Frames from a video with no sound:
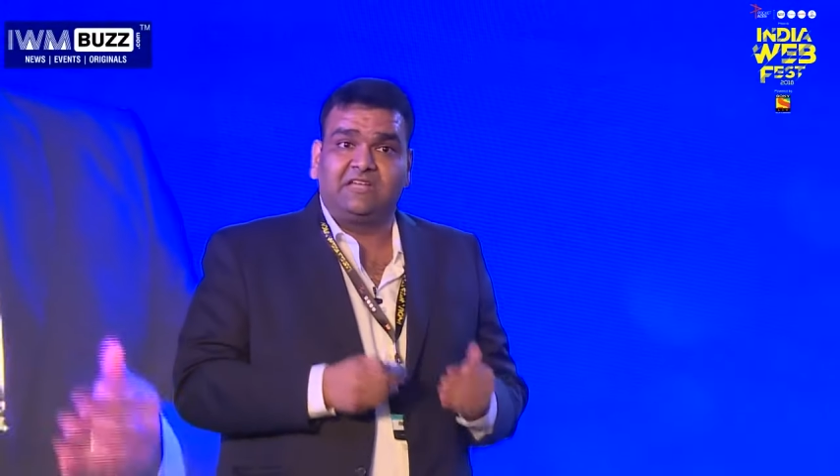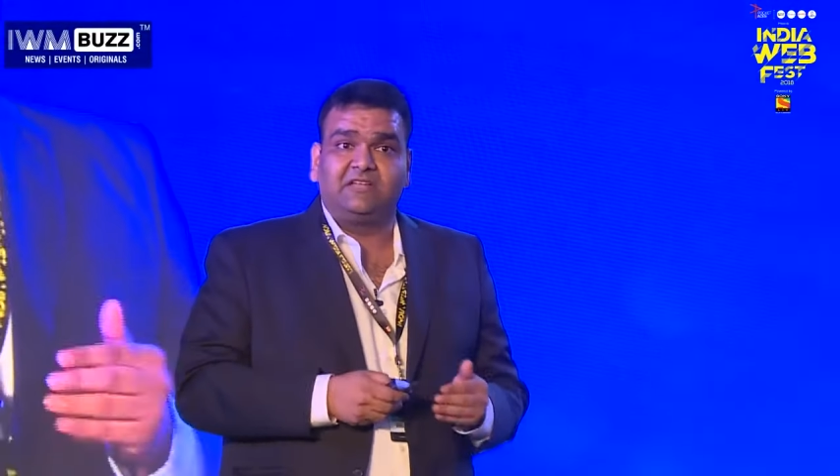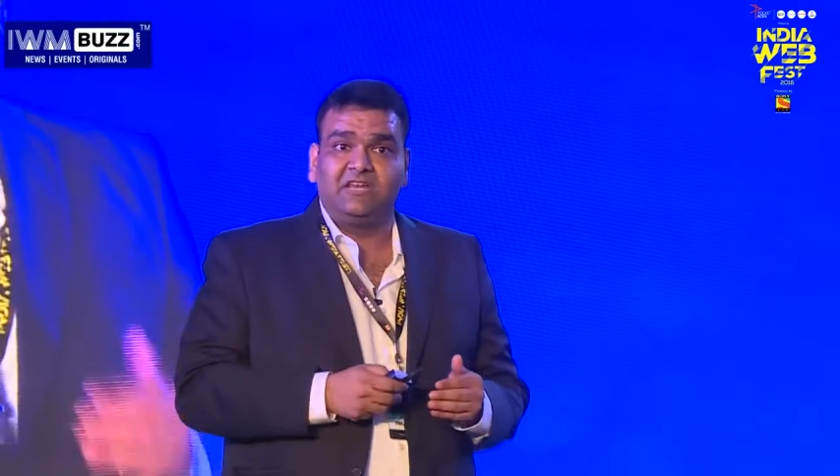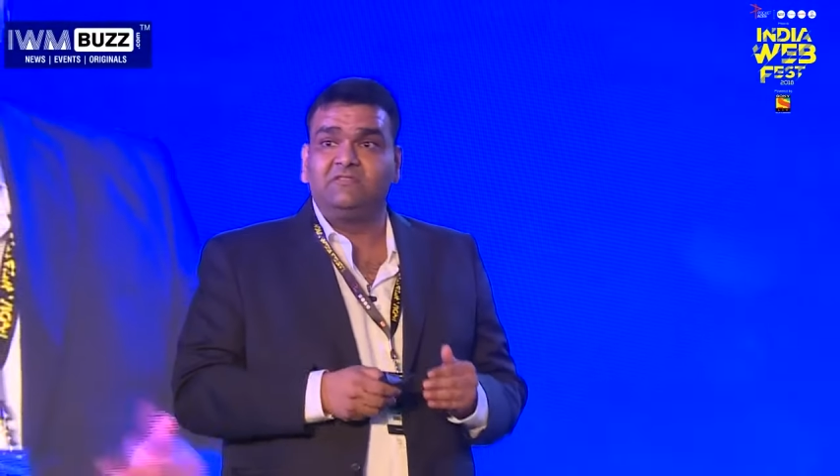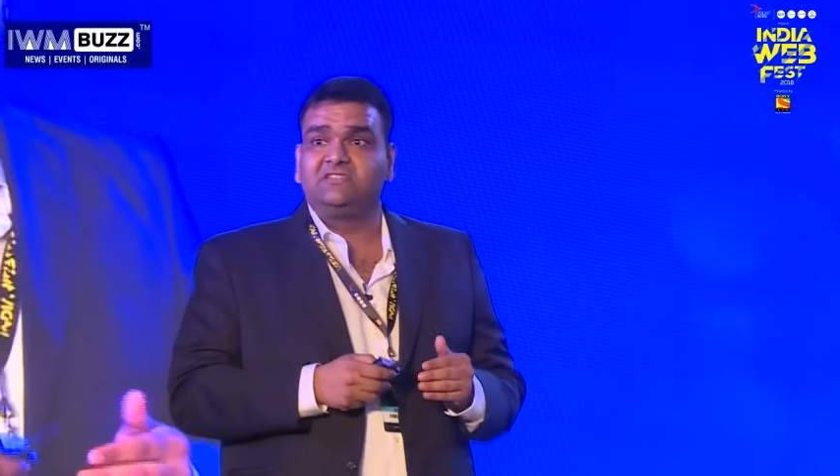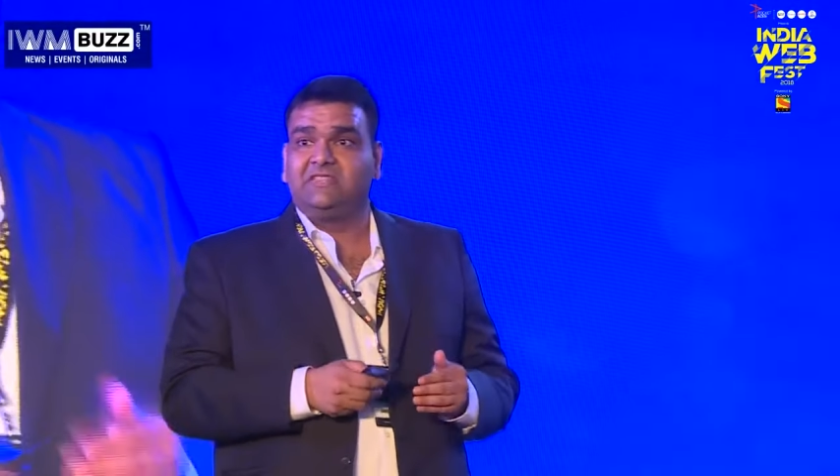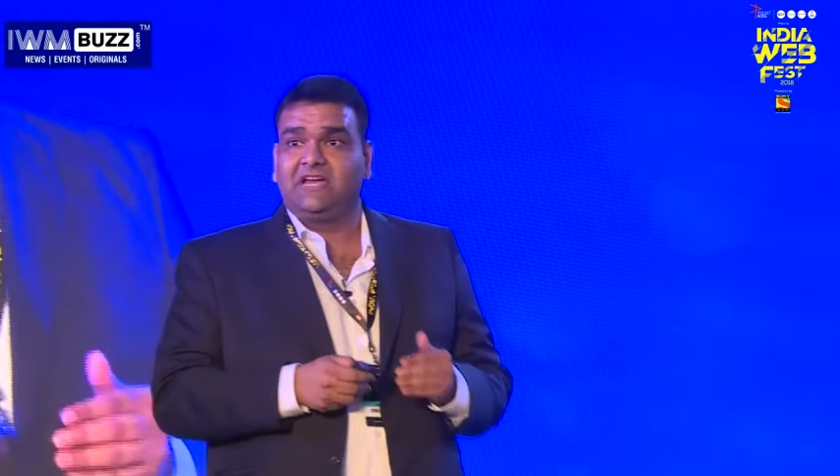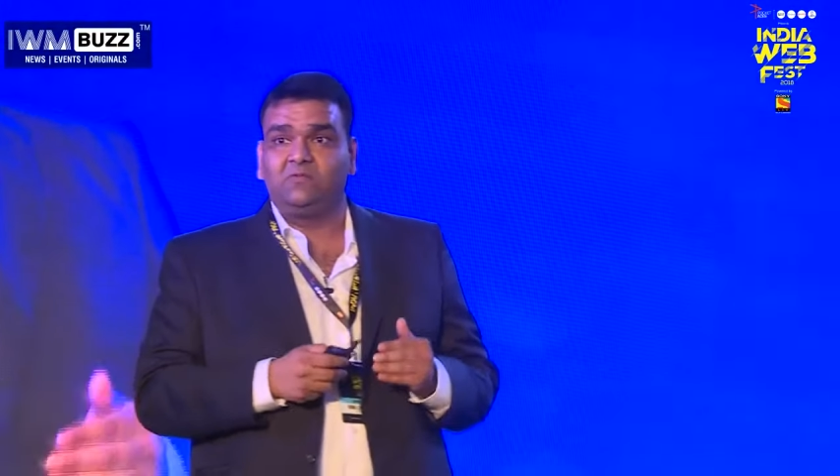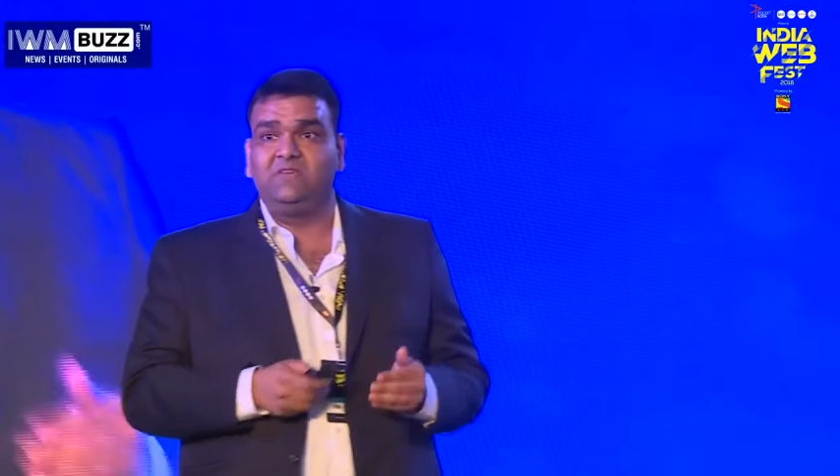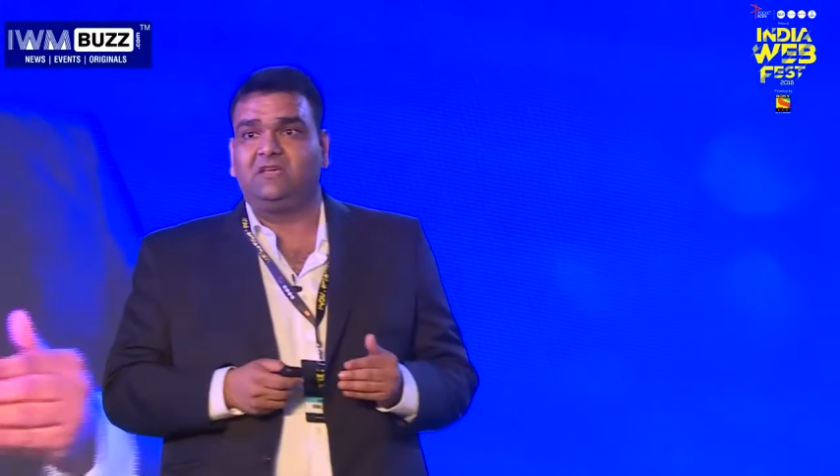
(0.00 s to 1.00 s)
television
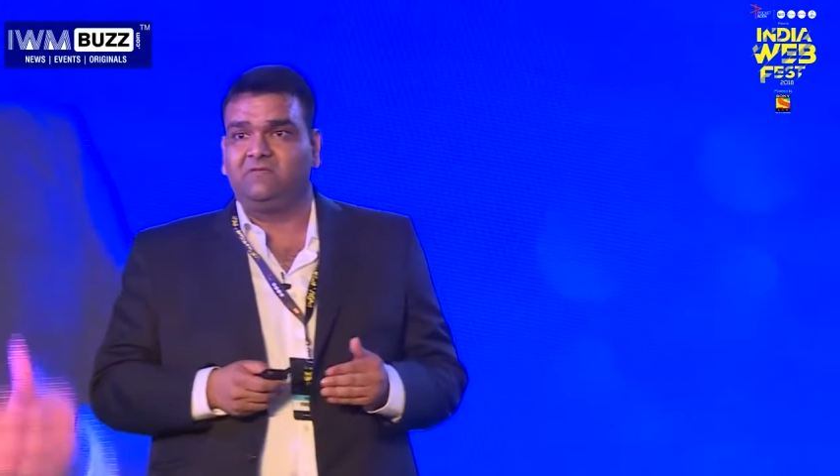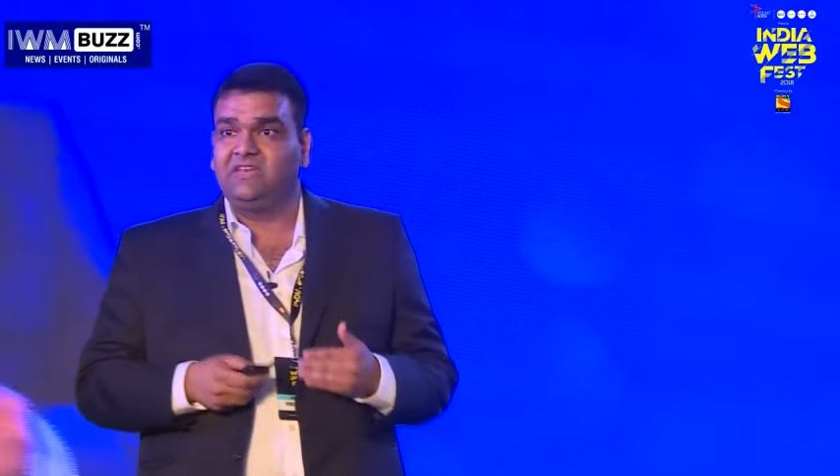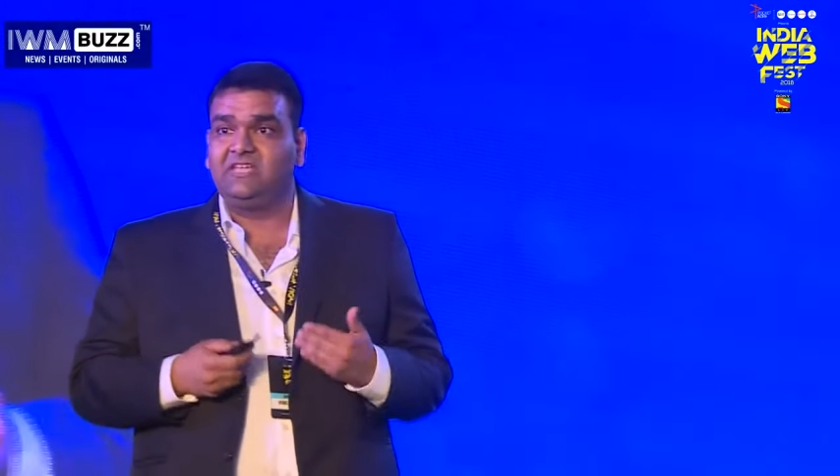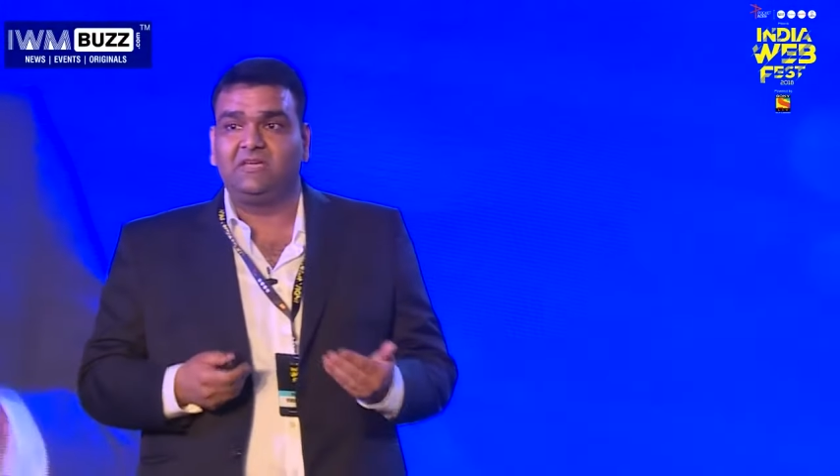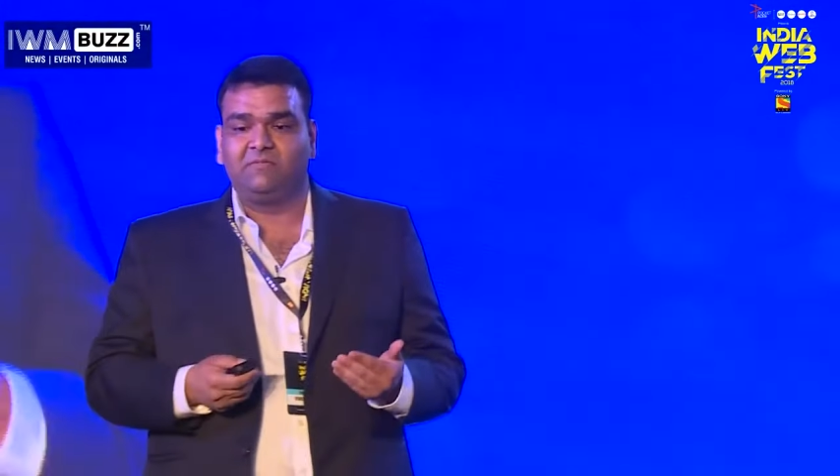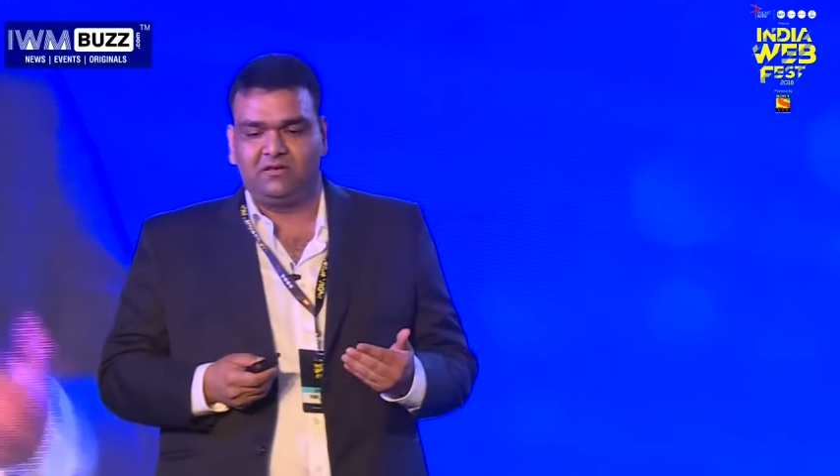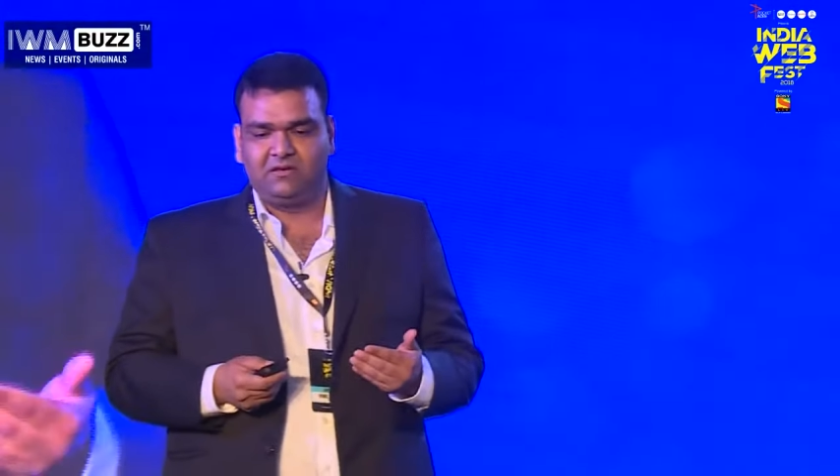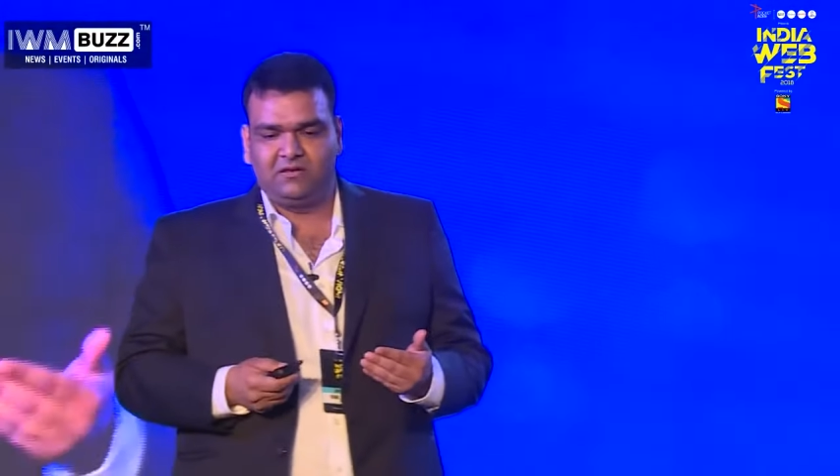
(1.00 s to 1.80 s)
that week when he came in.